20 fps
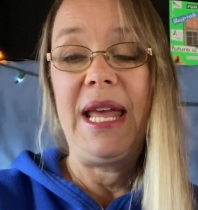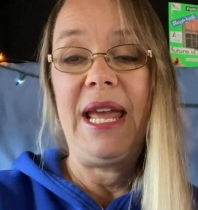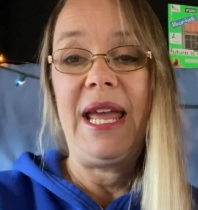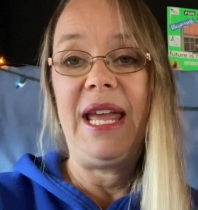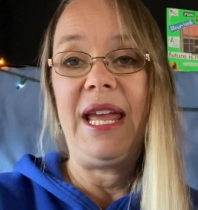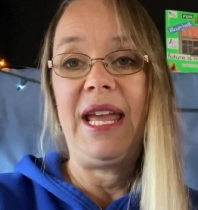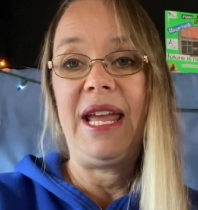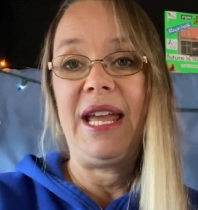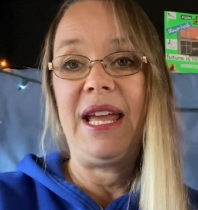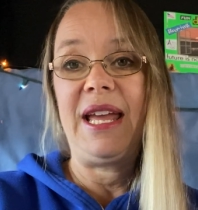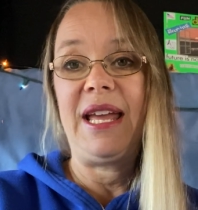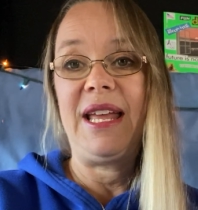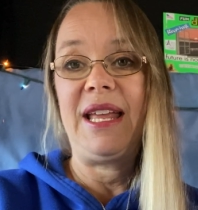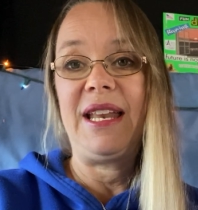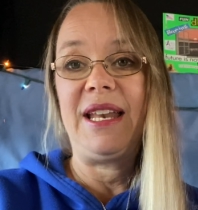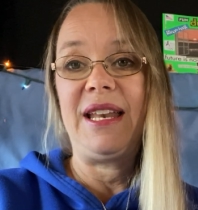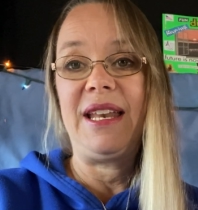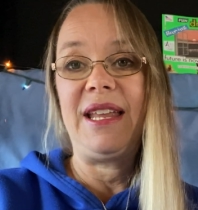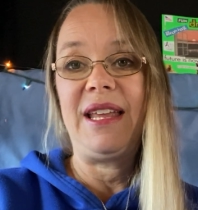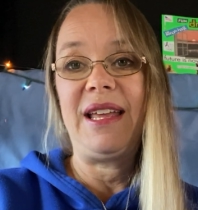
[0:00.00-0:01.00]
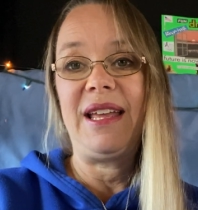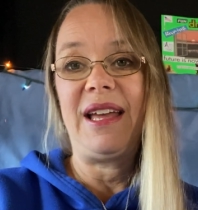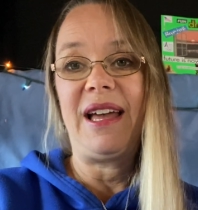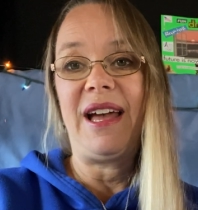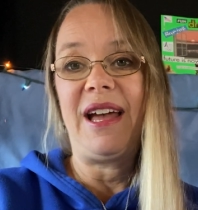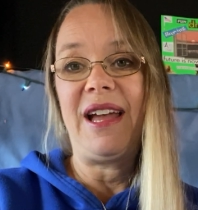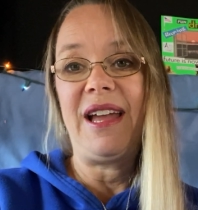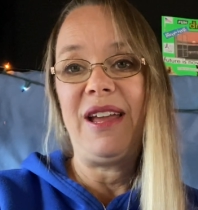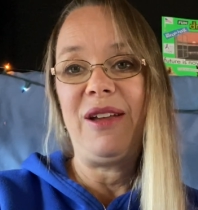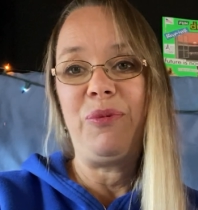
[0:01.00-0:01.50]
And
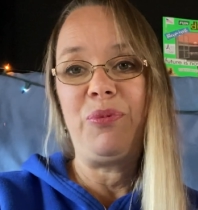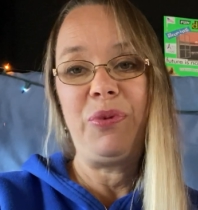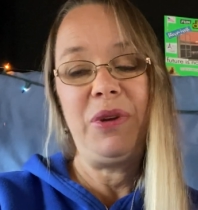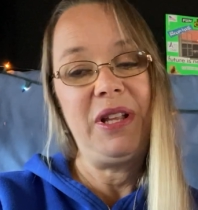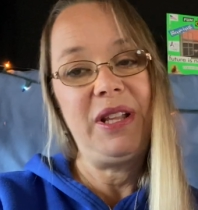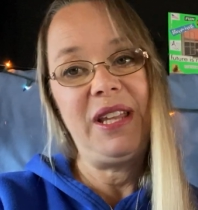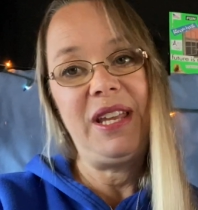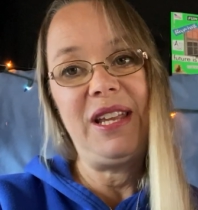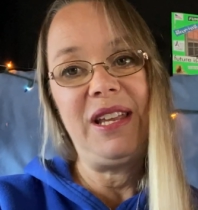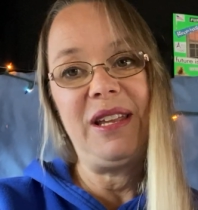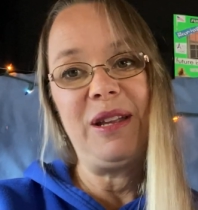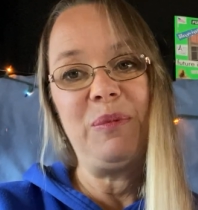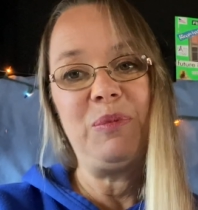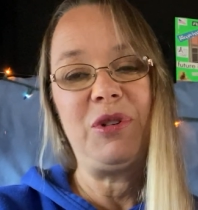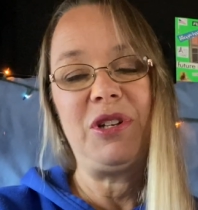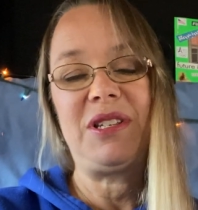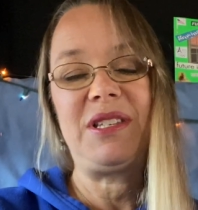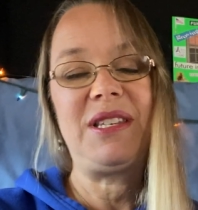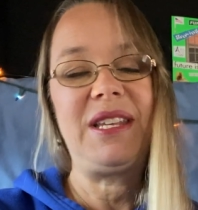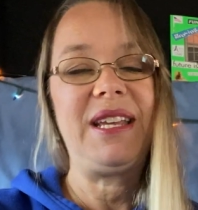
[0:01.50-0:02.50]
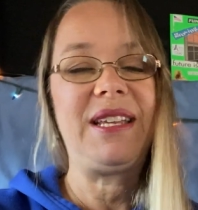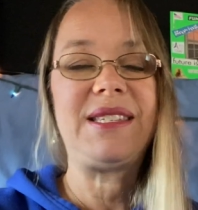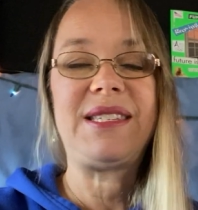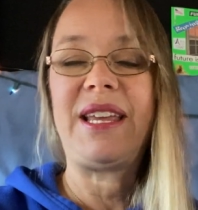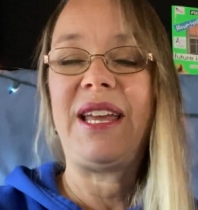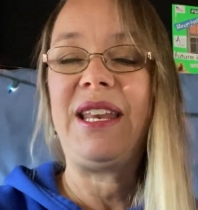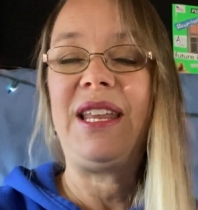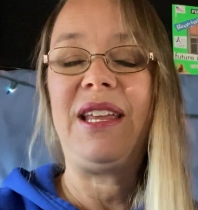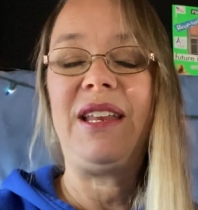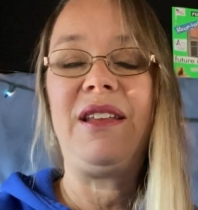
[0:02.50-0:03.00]
I really am just
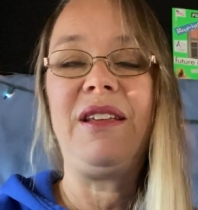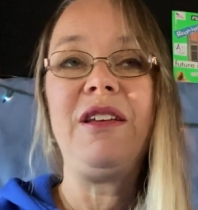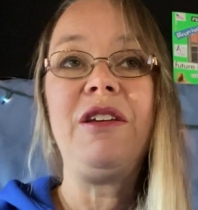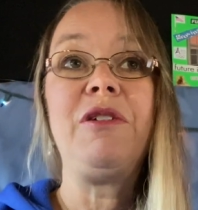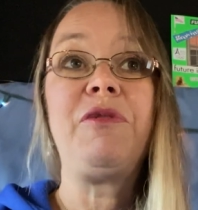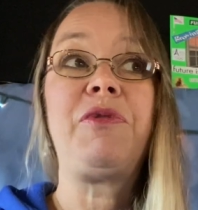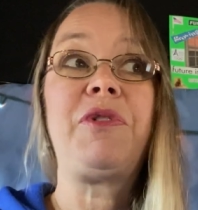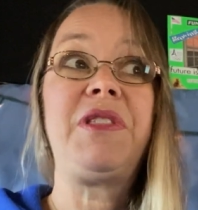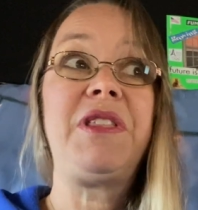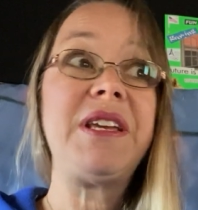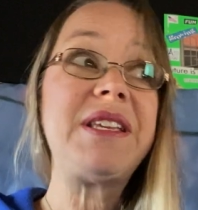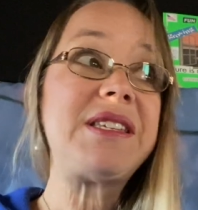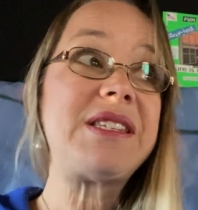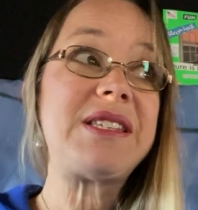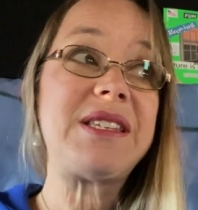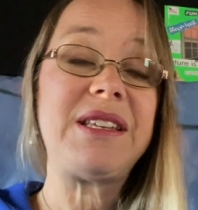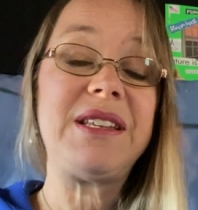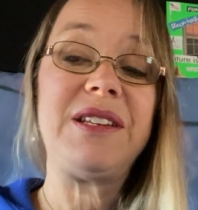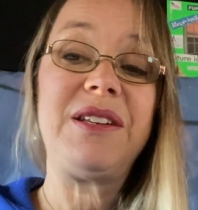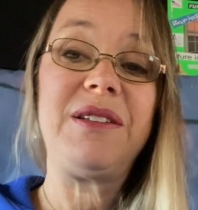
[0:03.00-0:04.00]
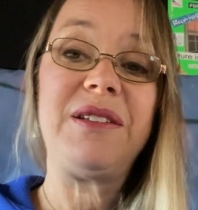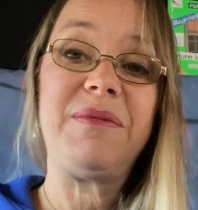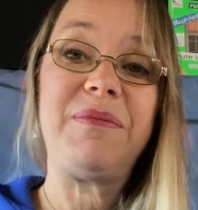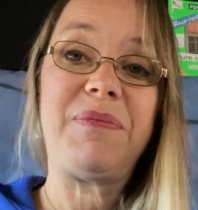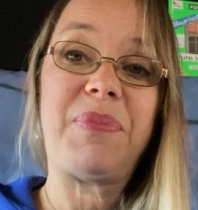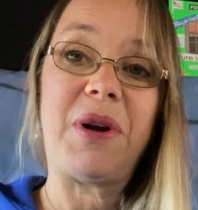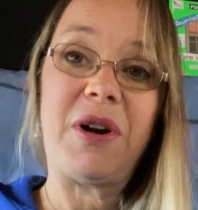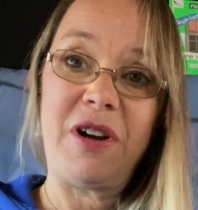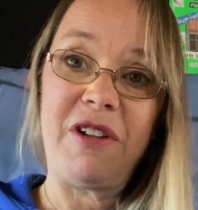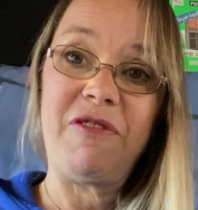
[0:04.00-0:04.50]
excited for this
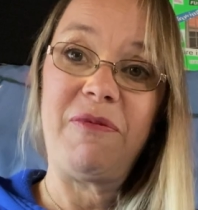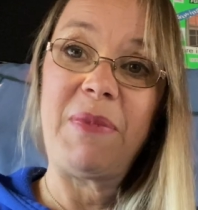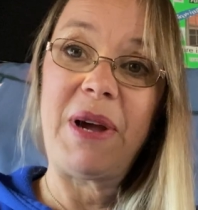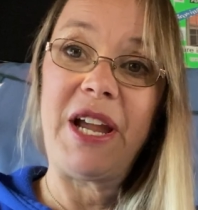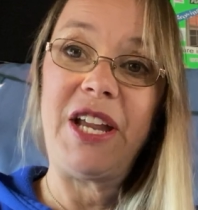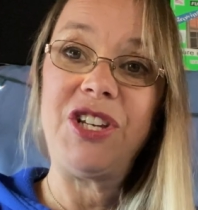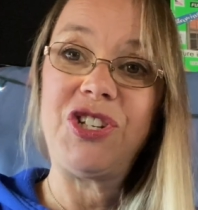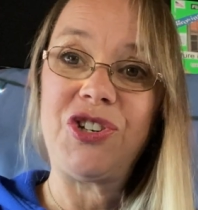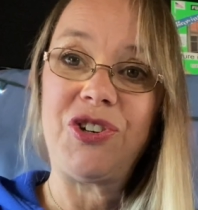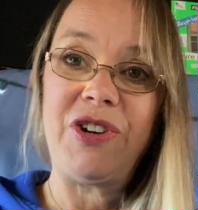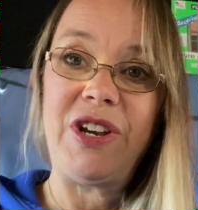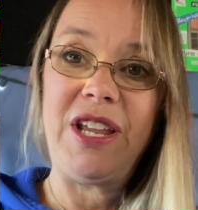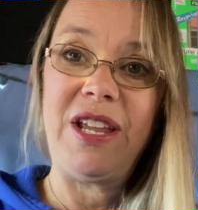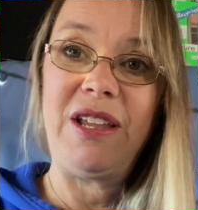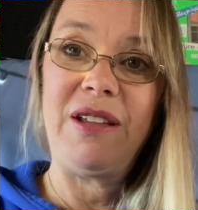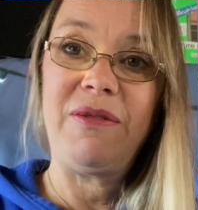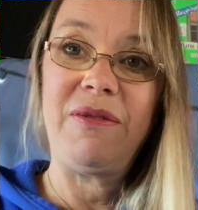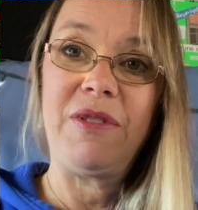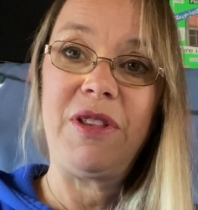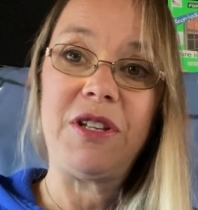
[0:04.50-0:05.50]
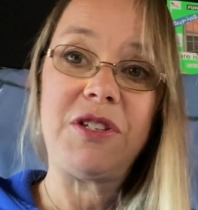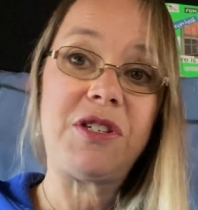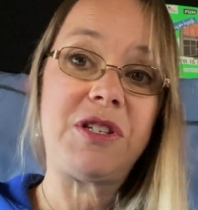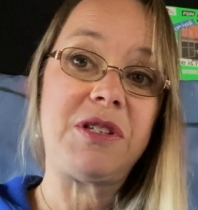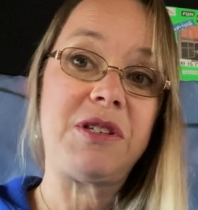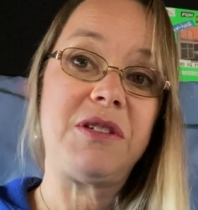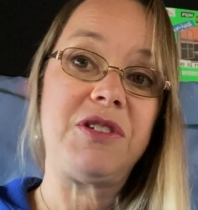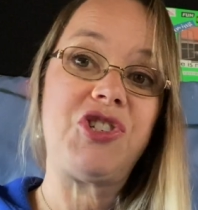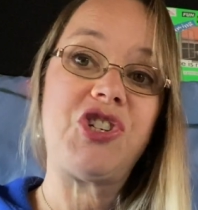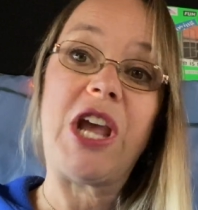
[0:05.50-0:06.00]
part of my journey,
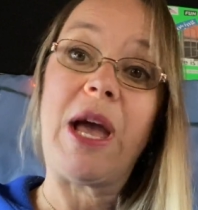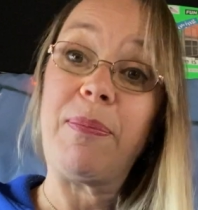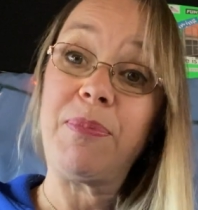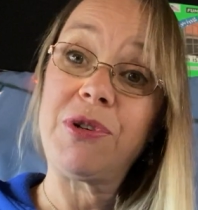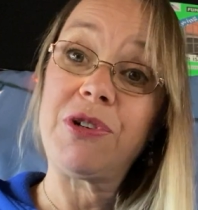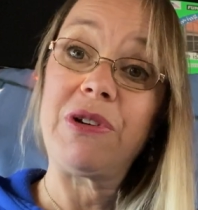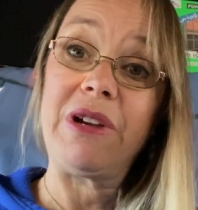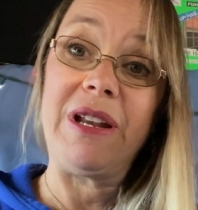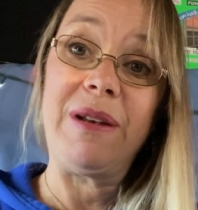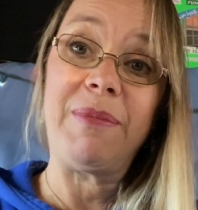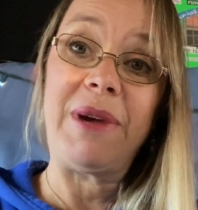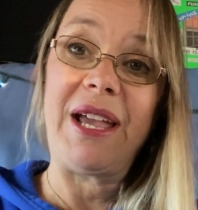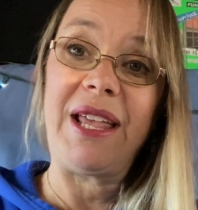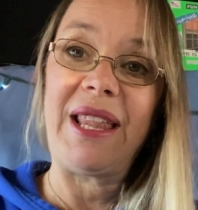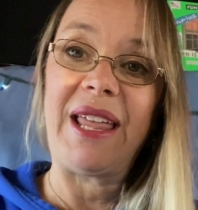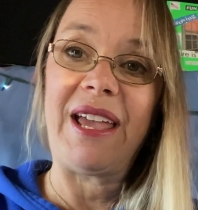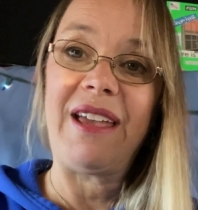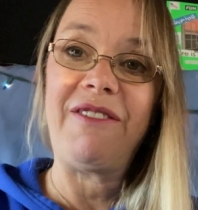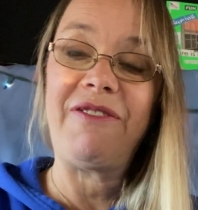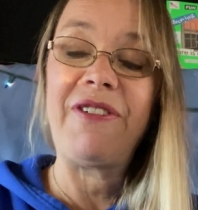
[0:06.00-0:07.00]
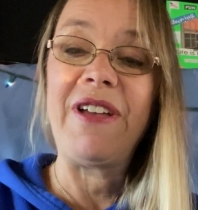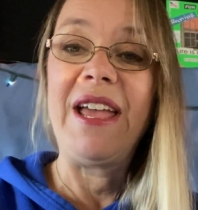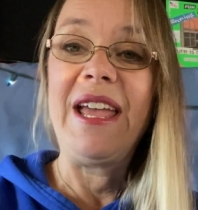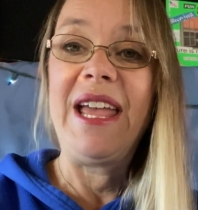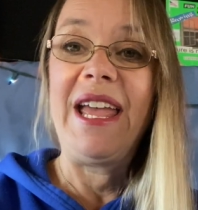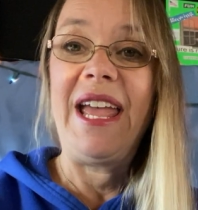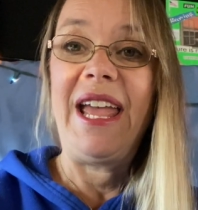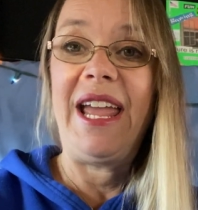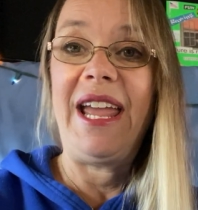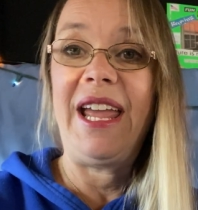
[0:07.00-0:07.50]
this chapter in my life.
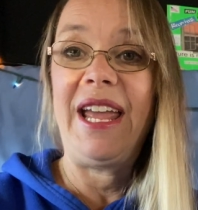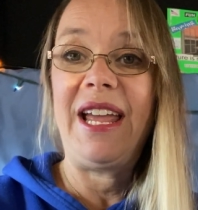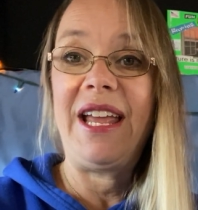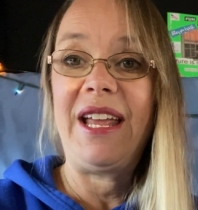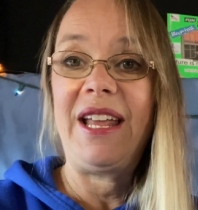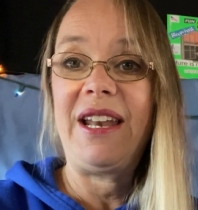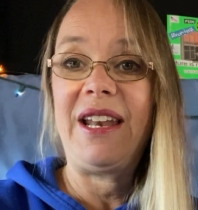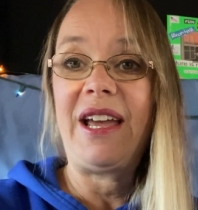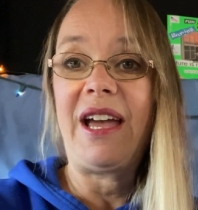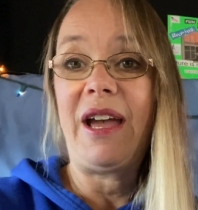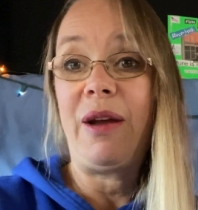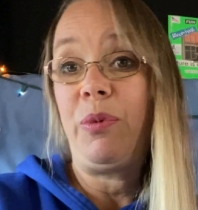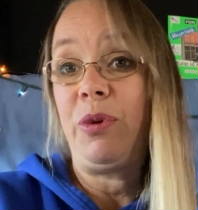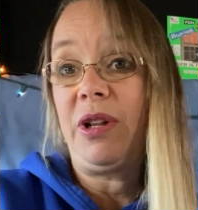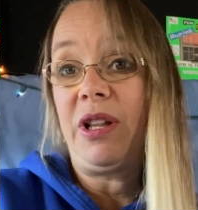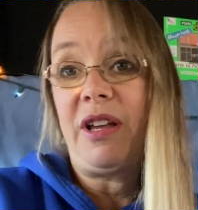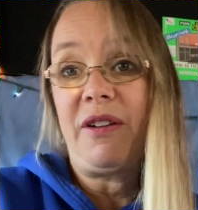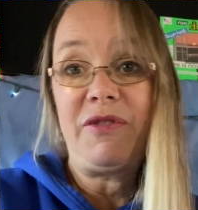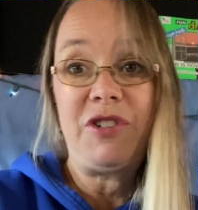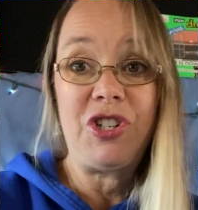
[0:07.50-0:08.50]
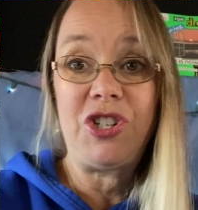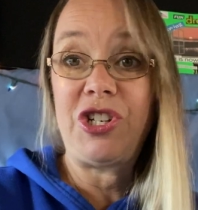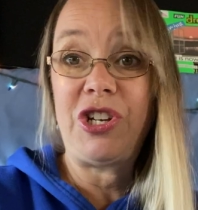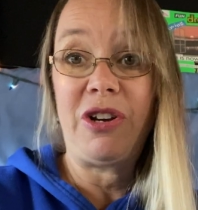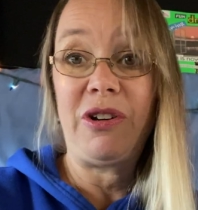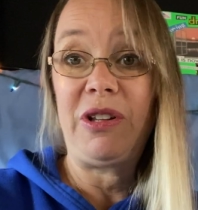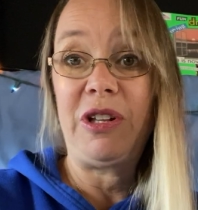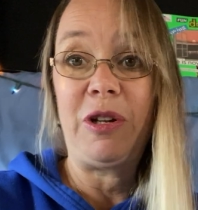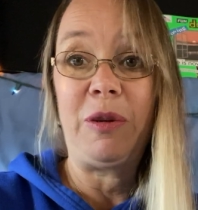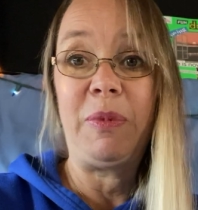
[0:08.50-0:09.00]
And I would love to
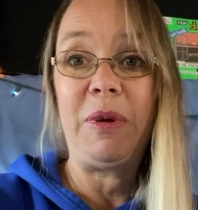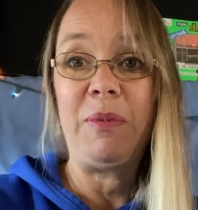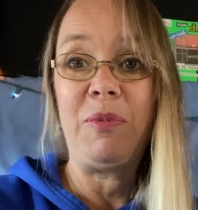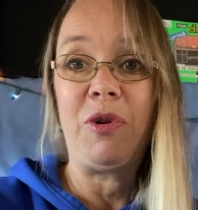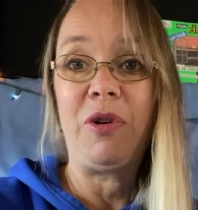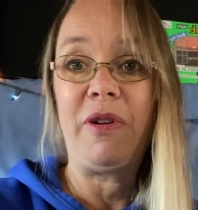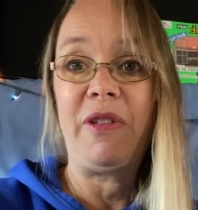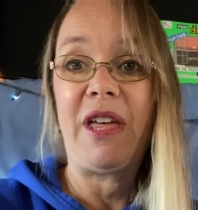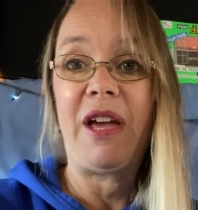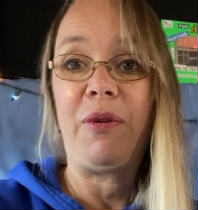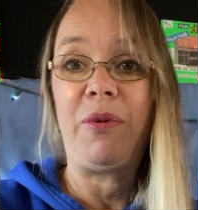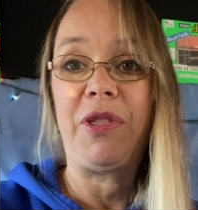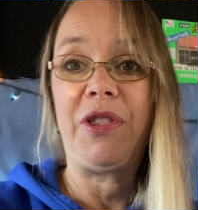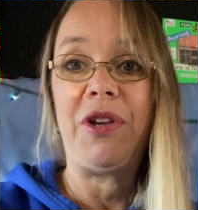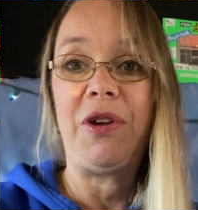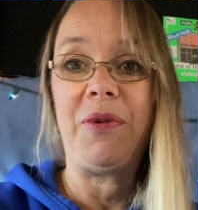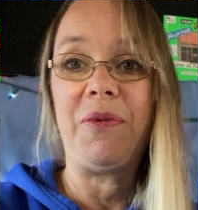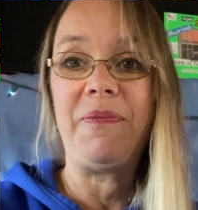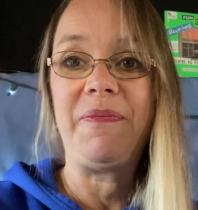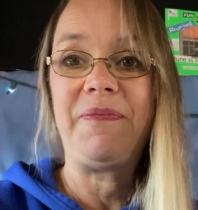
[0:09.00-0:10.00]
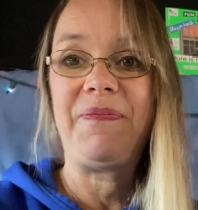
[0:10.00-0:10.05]
share a little bit more of that with you.